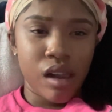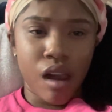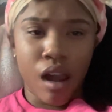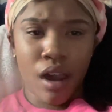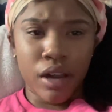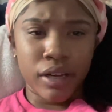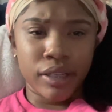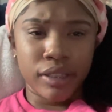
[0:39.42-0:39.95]

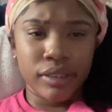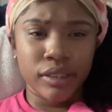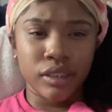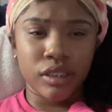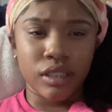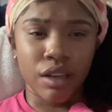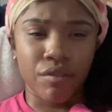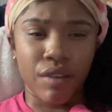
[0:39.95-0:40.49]
and
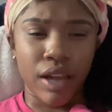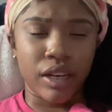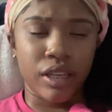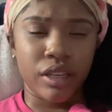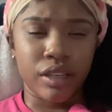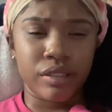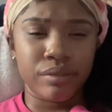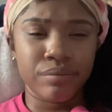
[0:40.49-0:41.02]
stuff I
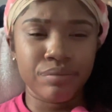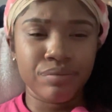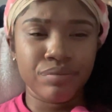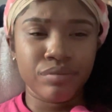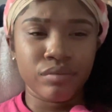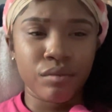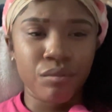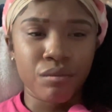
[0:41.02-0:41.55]
needed.
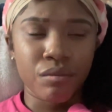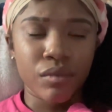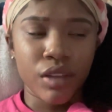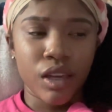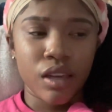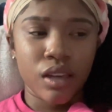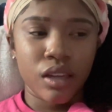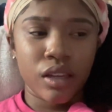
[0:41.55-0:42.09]

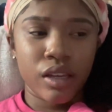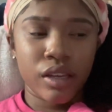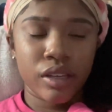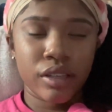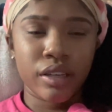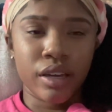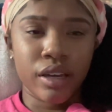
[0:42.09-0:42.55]
And yeah,